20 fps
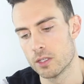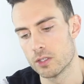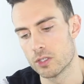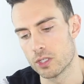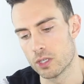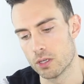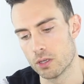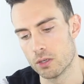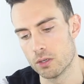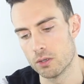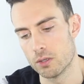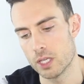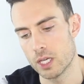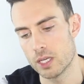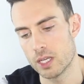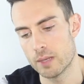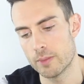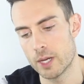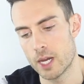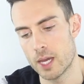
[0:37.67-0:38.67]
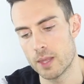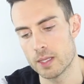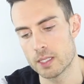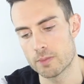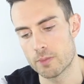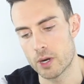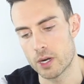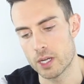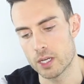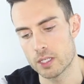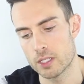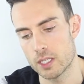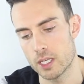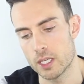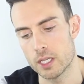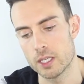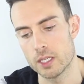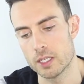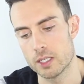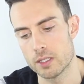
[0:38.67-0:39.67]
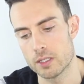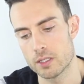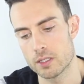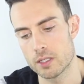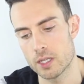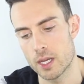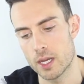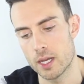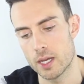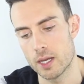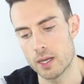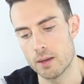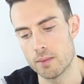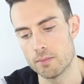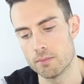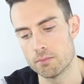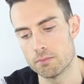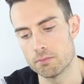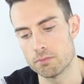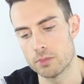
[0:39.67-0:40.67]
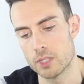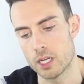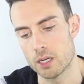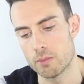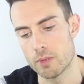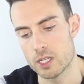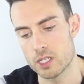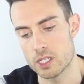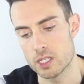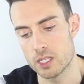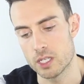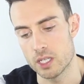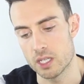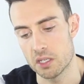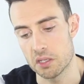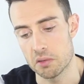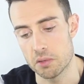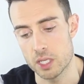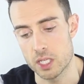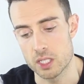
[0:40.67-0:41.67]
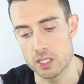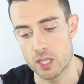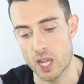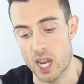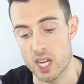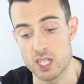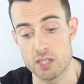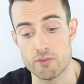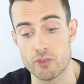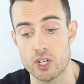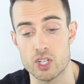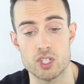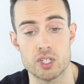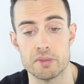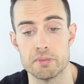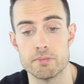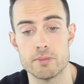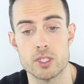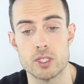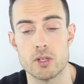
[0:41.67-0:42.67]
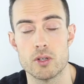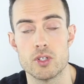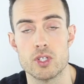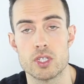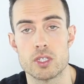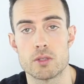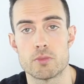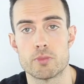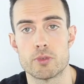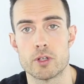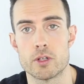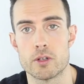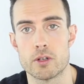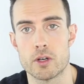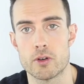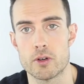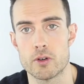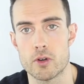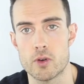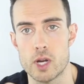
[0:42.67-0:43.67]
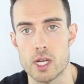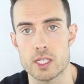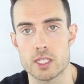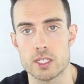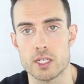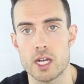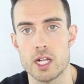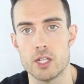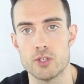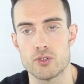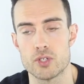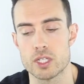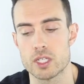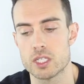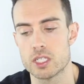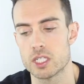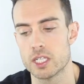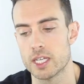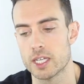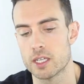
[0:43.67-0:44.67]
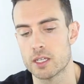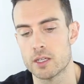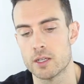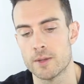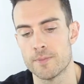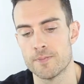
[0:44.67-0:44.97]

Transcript: So the idea behind this product is that it basically is anti-friction. So it just creates an ultra slick